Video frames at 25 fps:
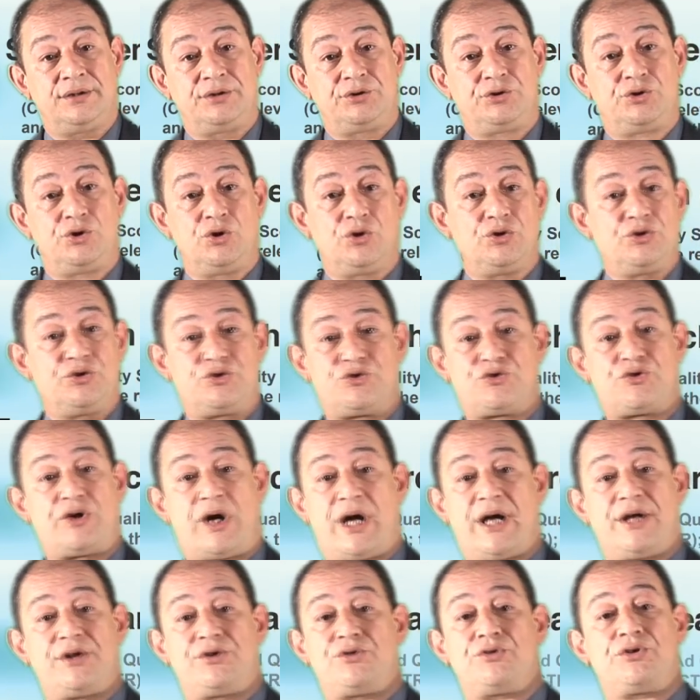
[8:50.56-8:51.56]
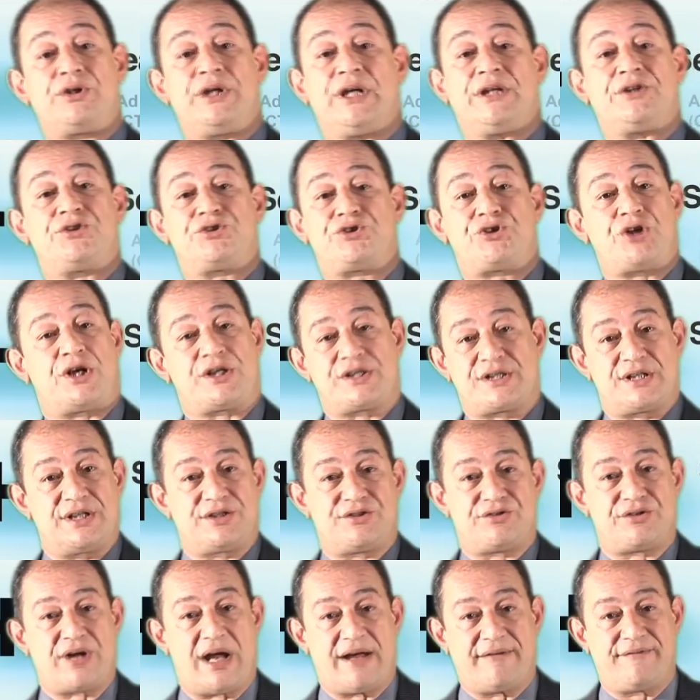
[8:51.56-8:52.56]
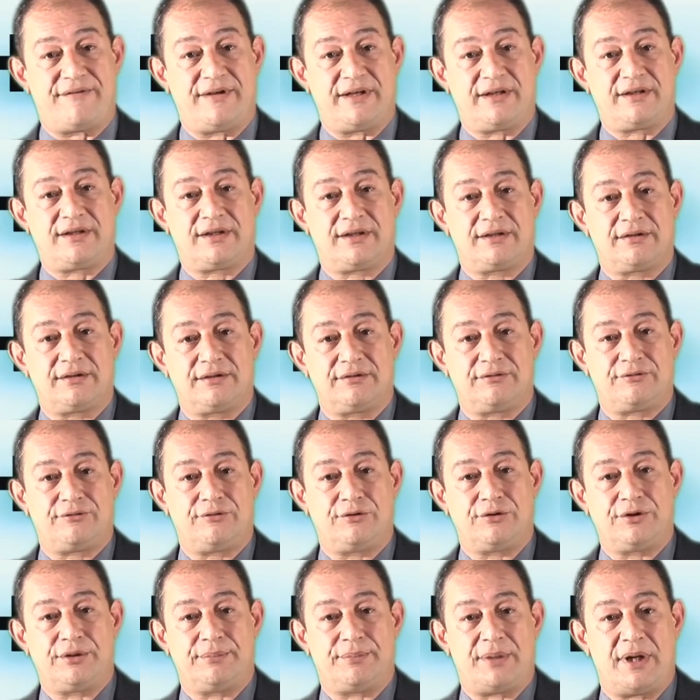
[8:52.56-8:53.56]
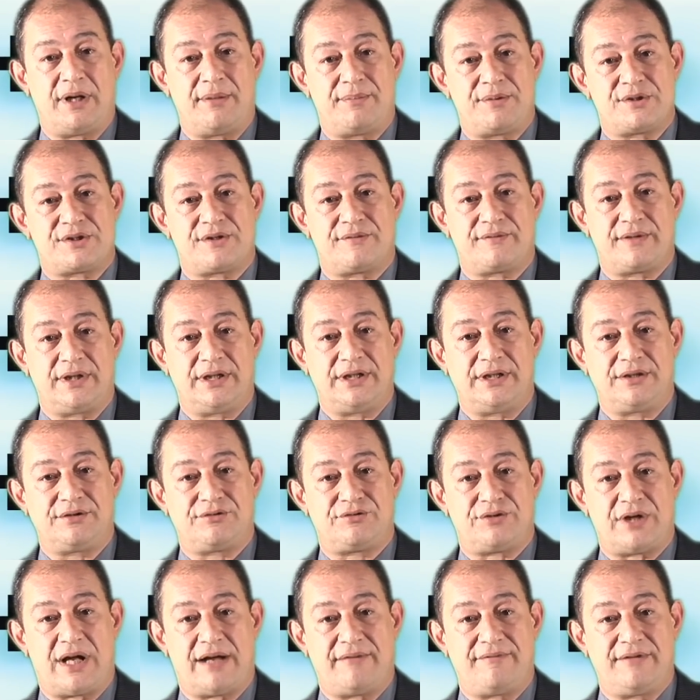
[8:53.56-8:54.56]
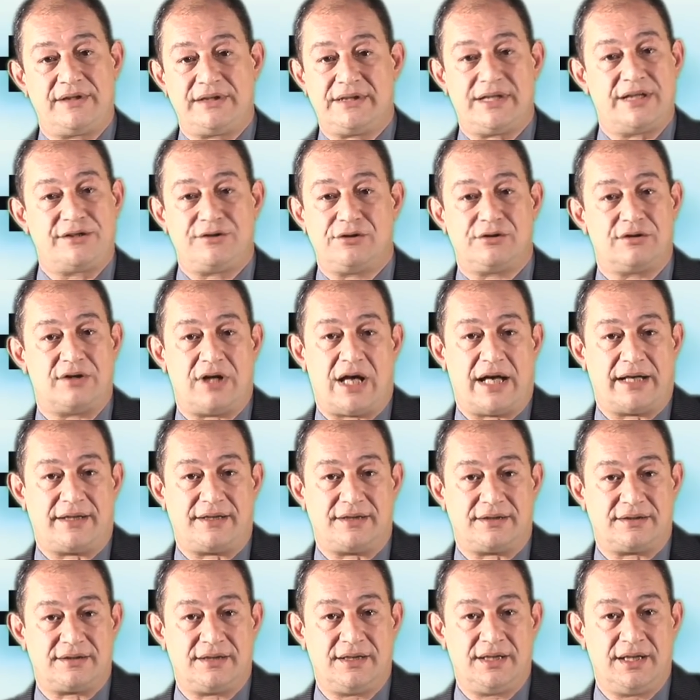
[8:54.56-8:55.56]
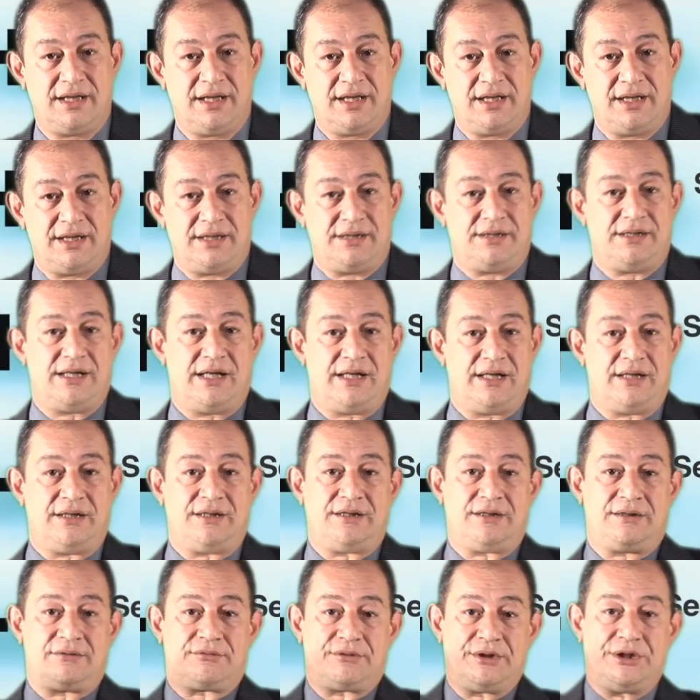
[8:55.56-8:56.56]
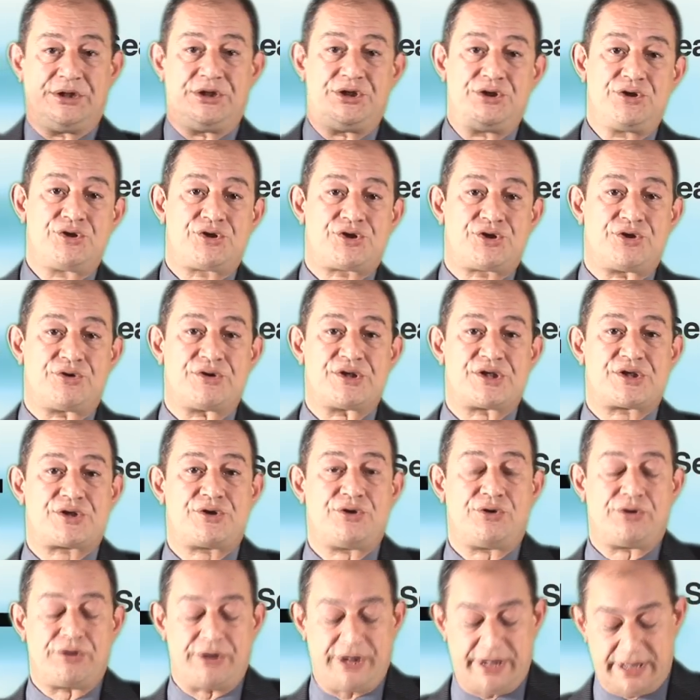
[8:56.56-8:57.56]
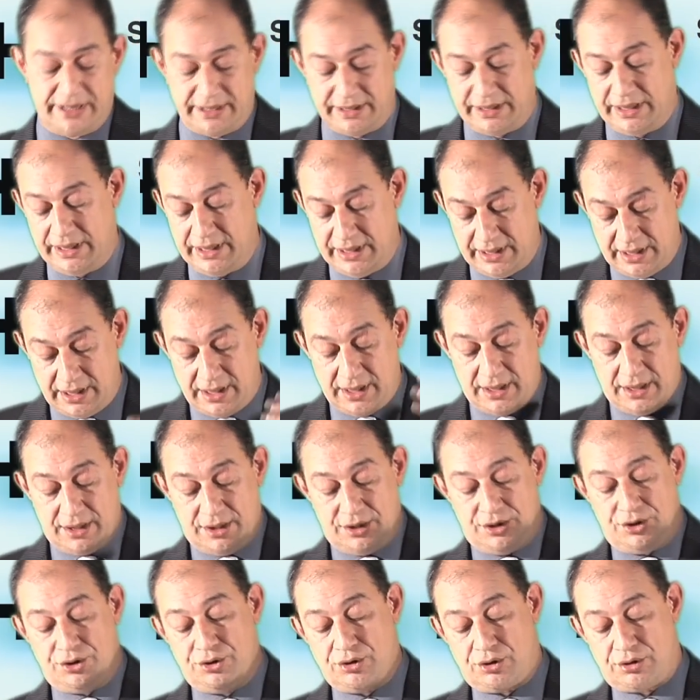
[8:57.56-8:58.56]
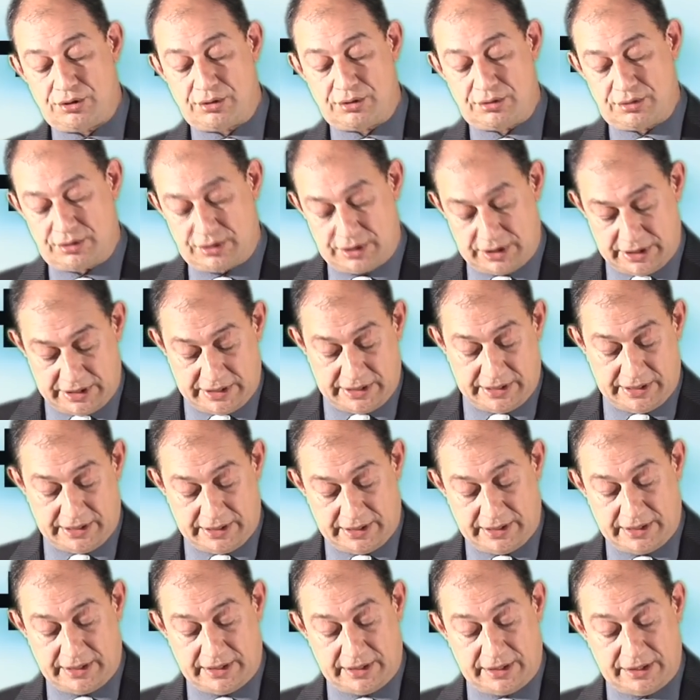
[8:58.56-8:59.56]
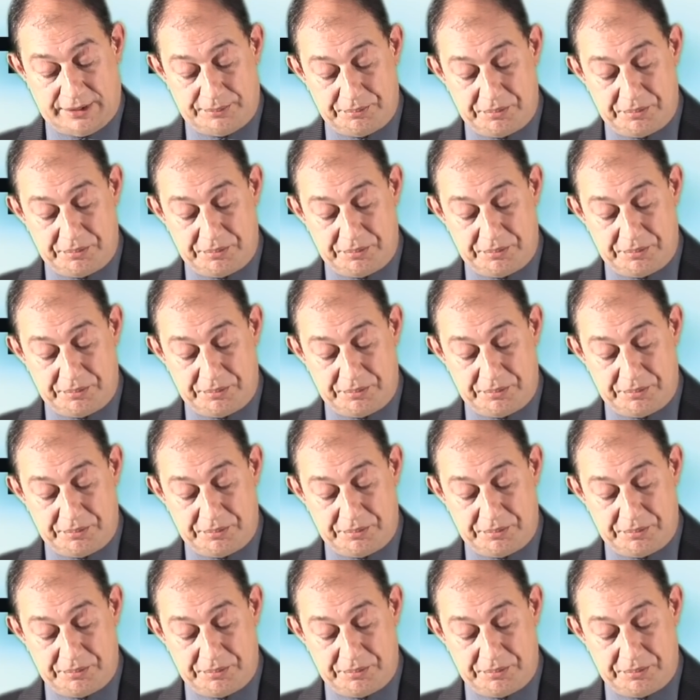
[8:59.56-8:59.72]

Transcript: Don't try to get just the traffic for the purpose of getting traffic. They don't like it. They reduce your scoring. Your uh,